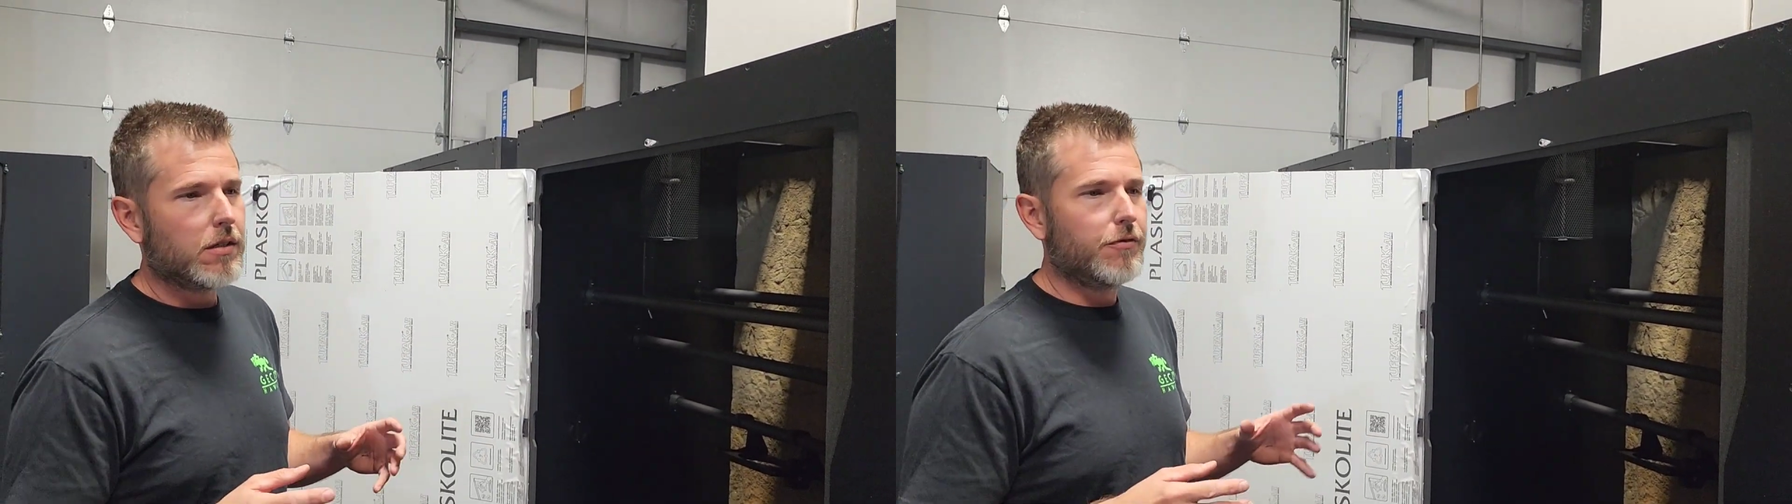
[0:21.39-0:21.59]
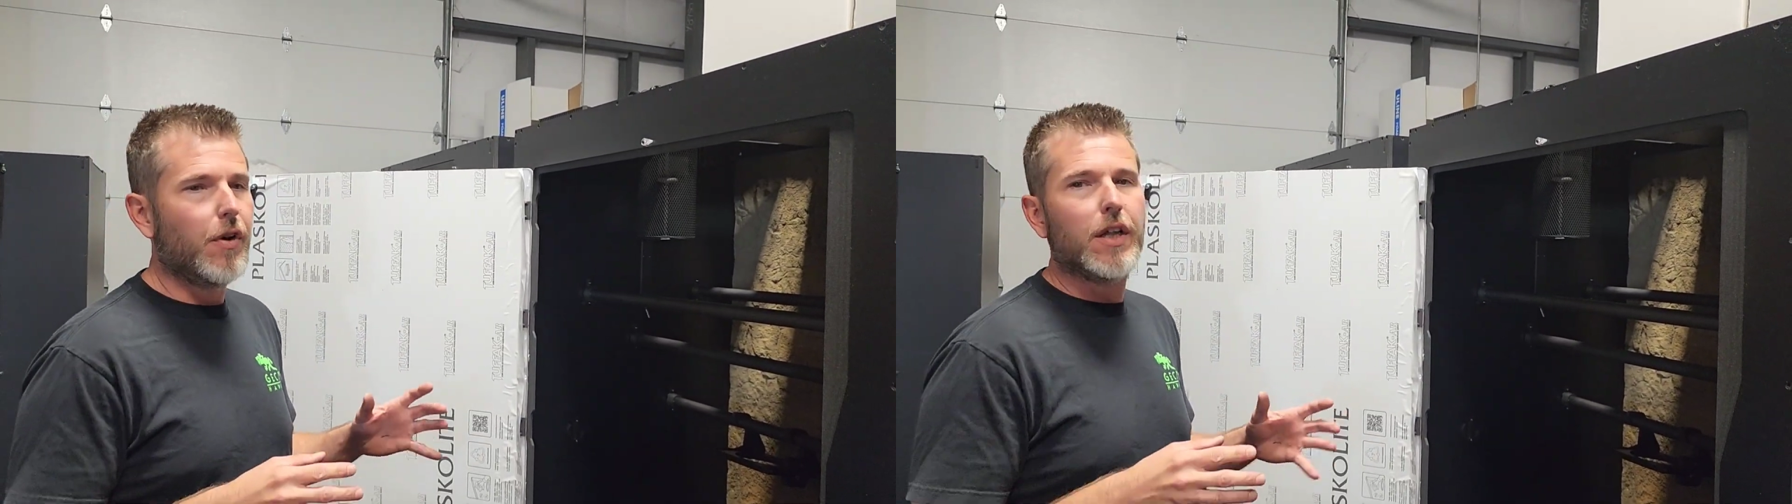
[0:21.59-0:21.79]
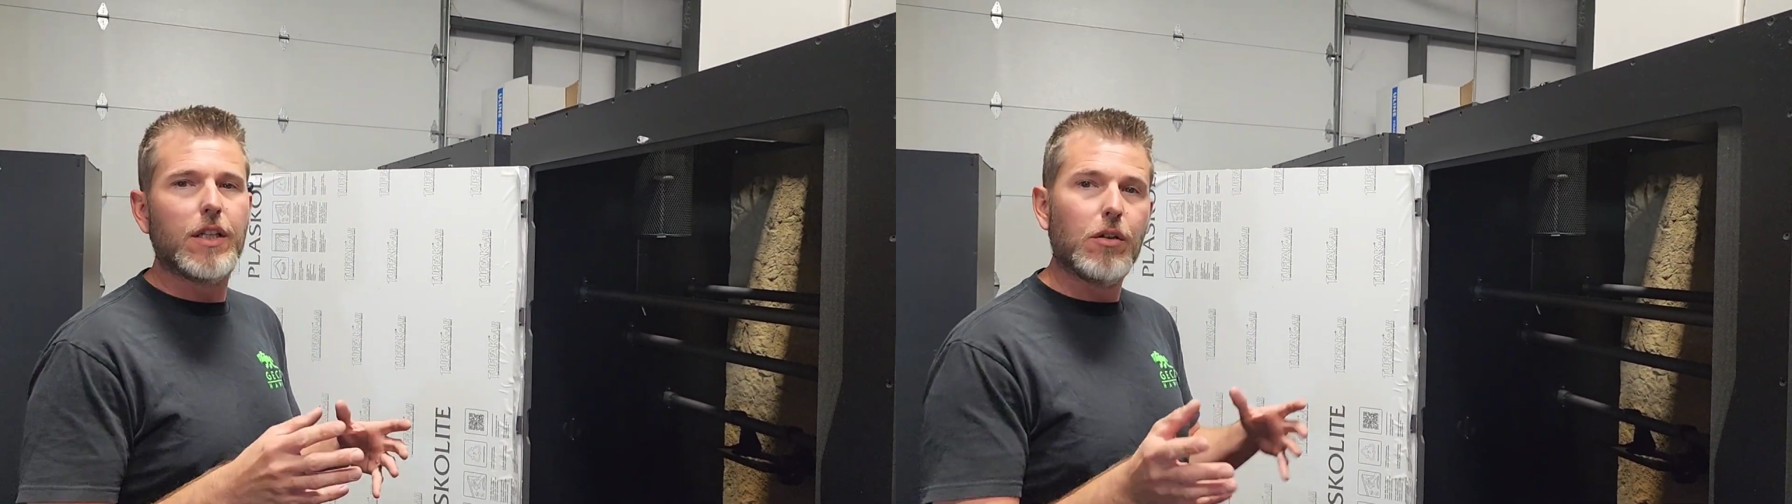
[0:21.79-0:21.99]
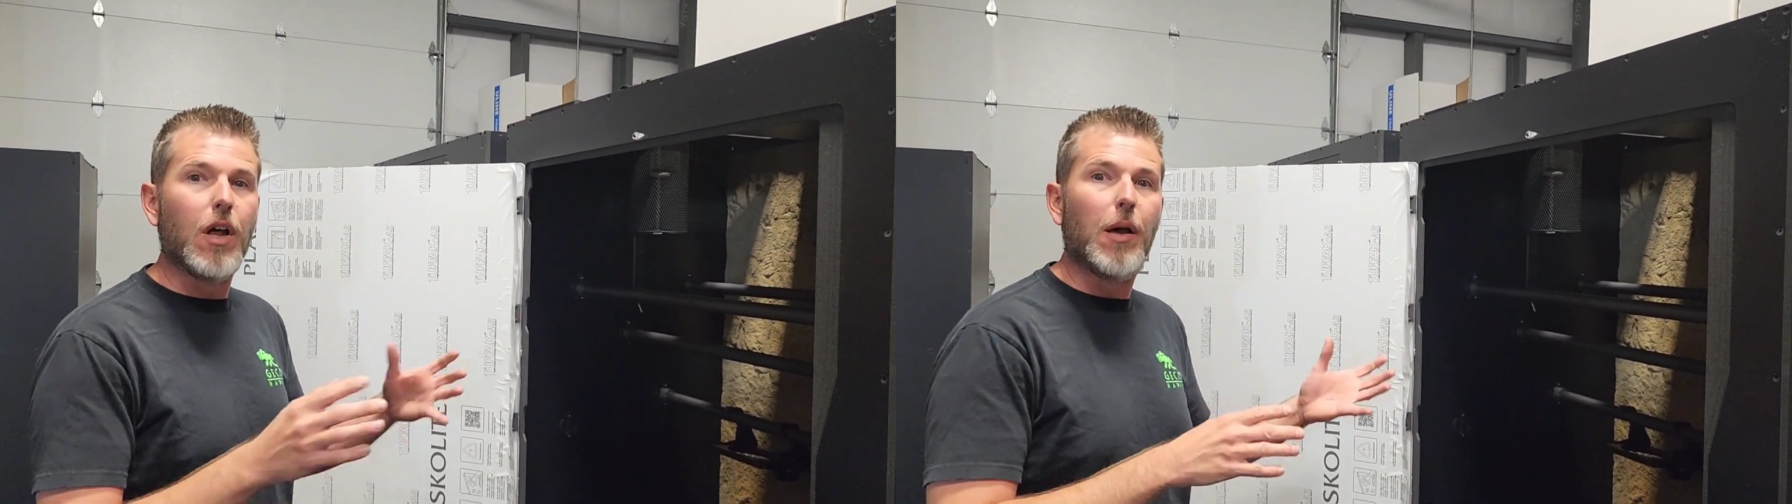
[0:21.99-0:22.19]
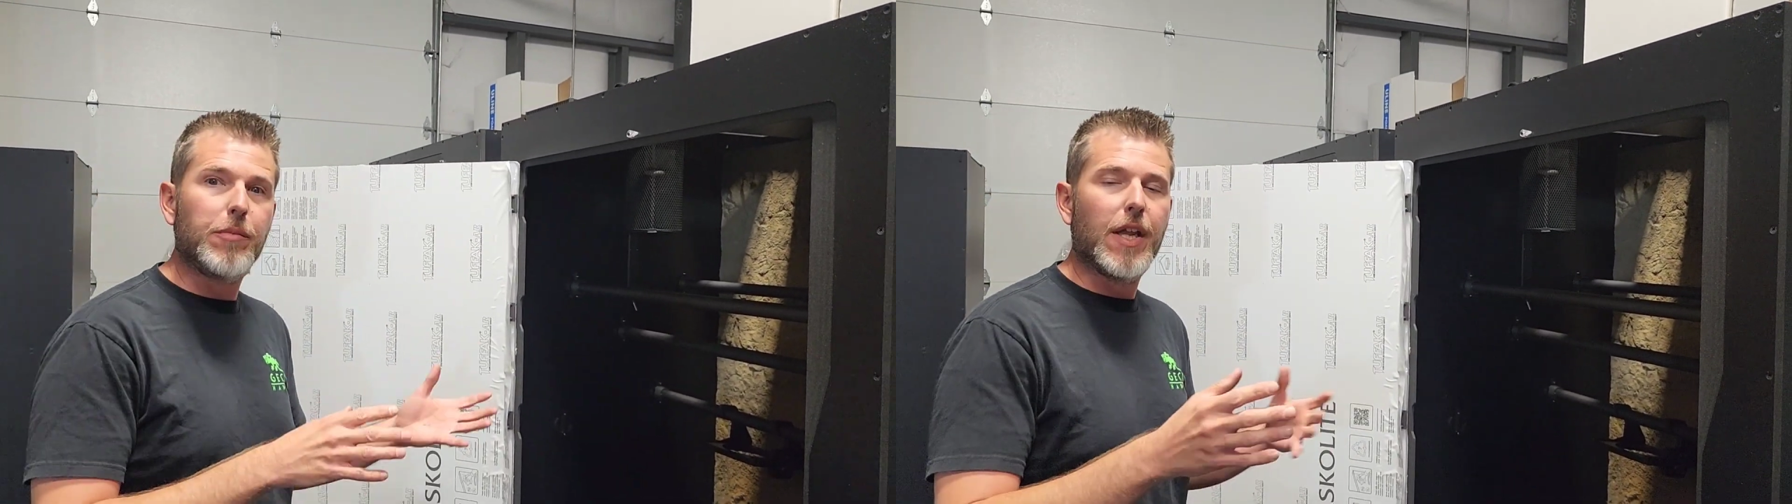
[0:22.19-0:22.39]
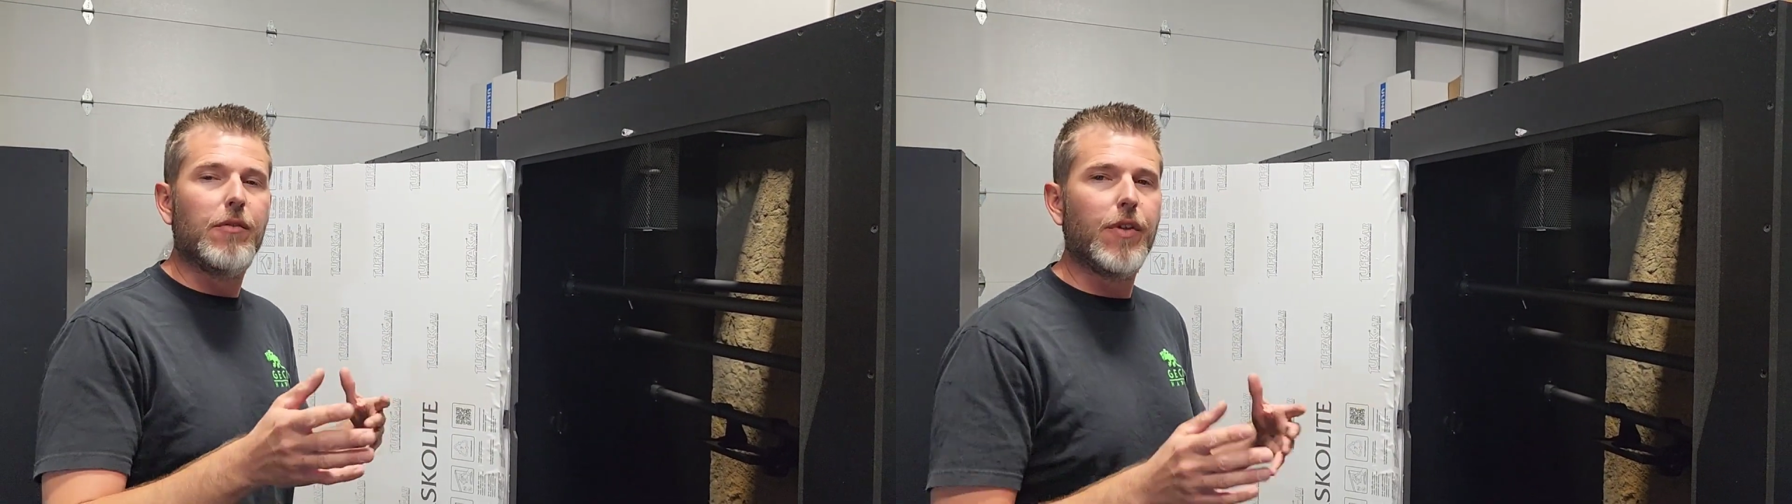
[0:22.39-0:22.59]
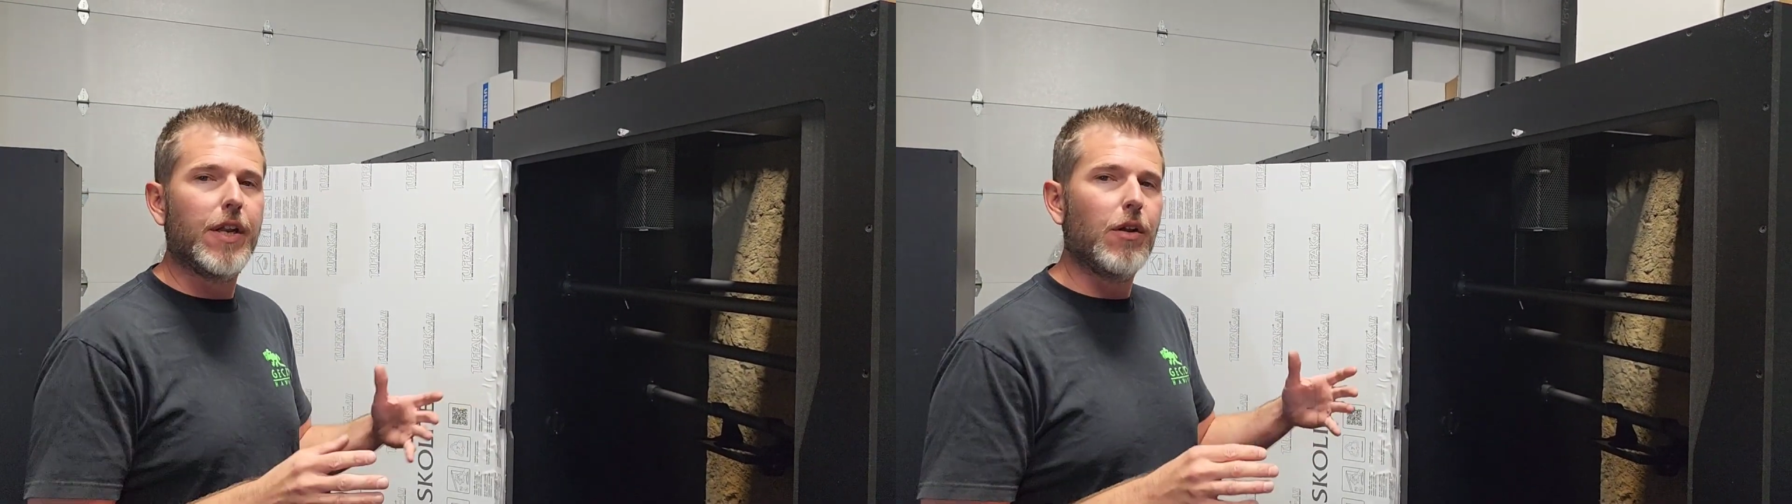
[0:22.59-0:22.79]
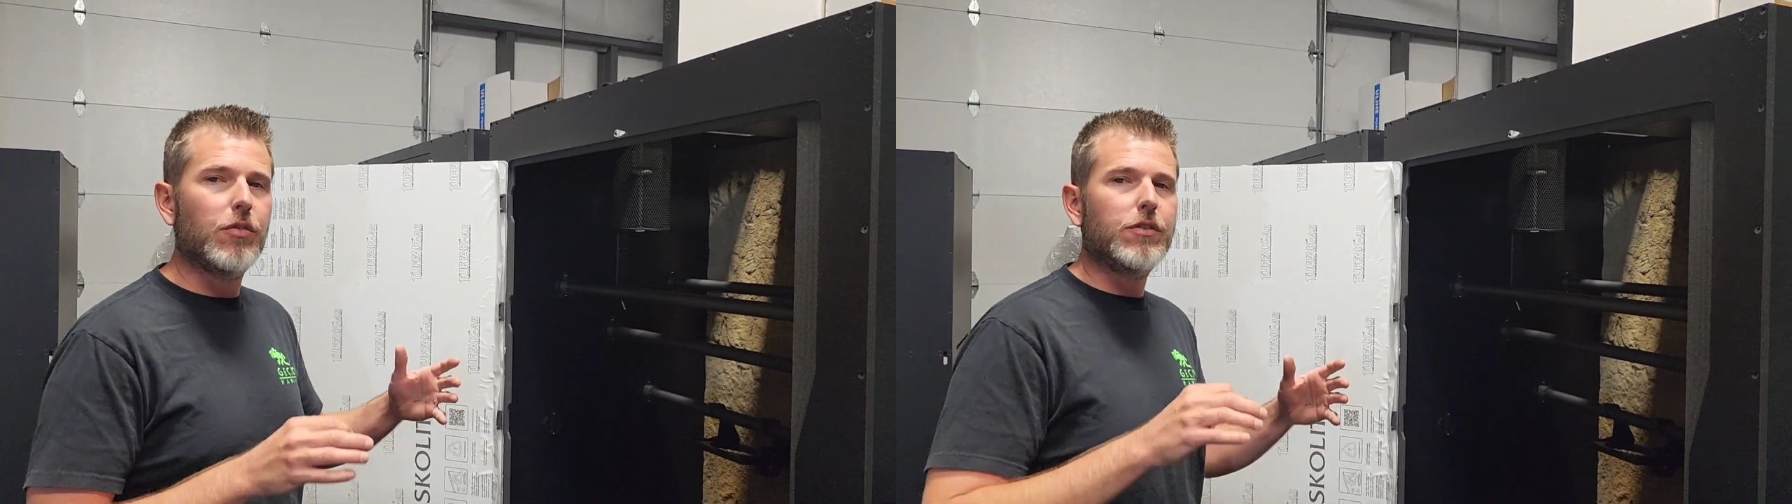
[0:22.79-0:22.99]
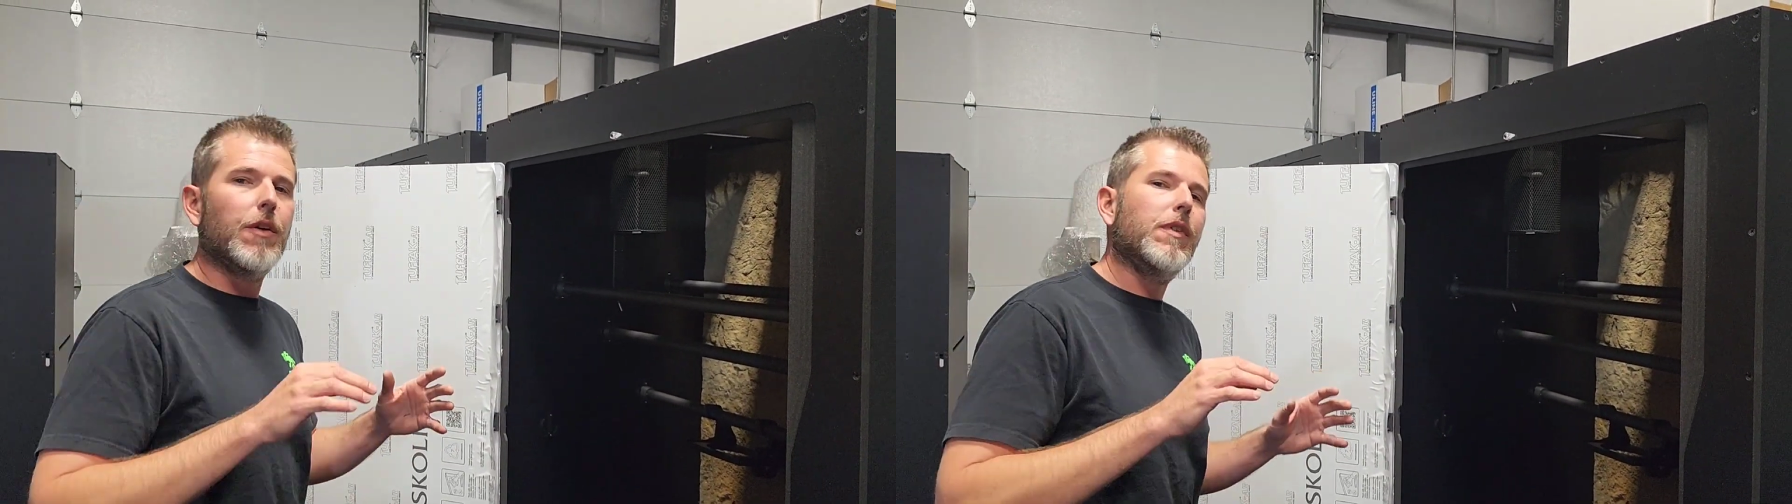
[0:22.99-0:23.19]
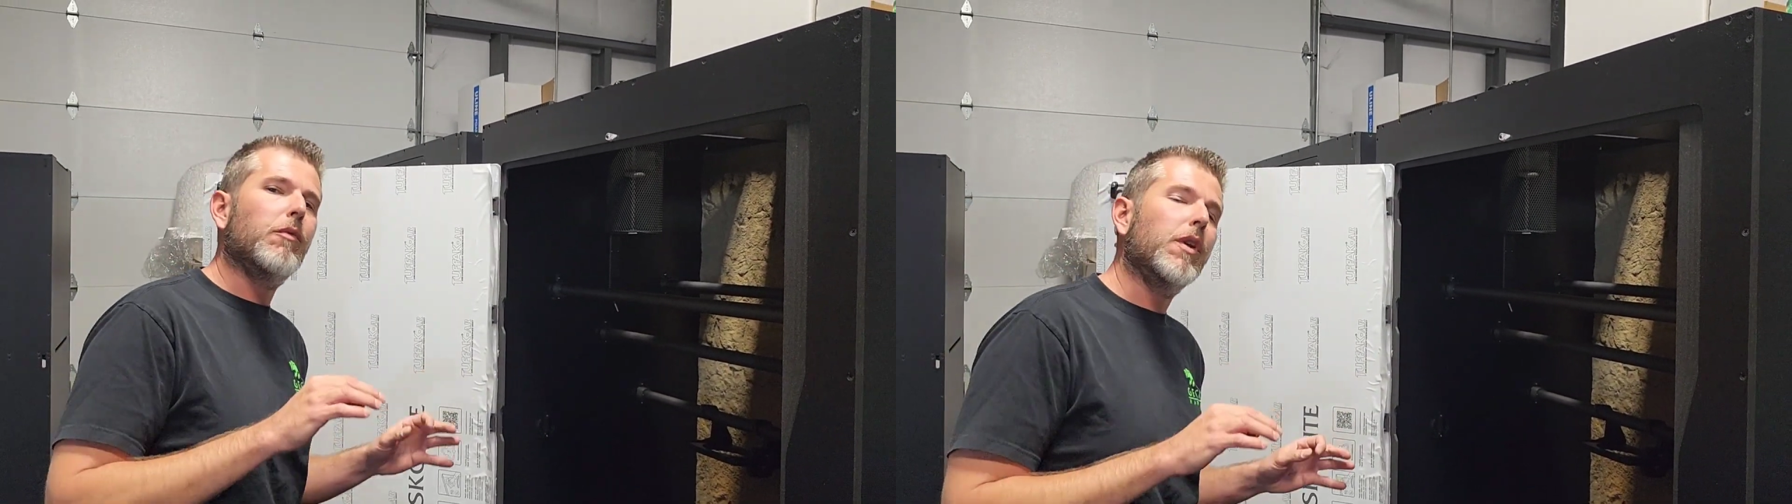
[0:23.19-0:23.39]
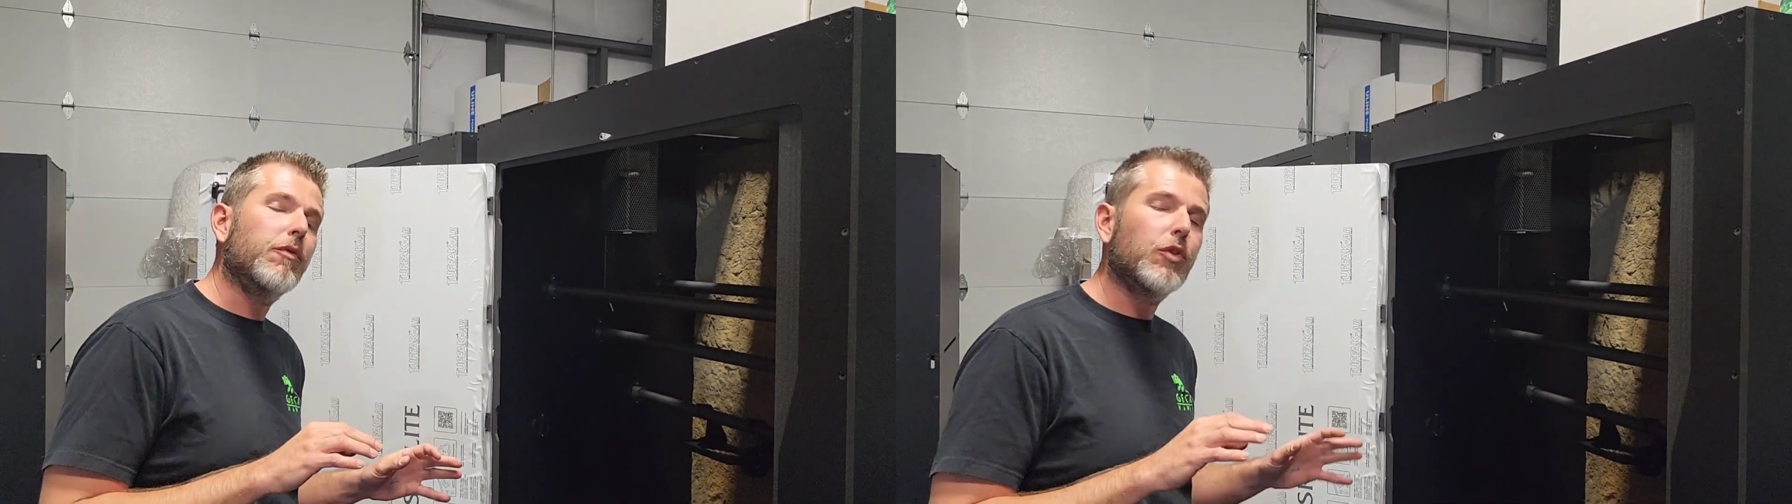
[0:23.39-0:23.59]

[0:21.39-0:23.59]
fun little update video on stuff that we've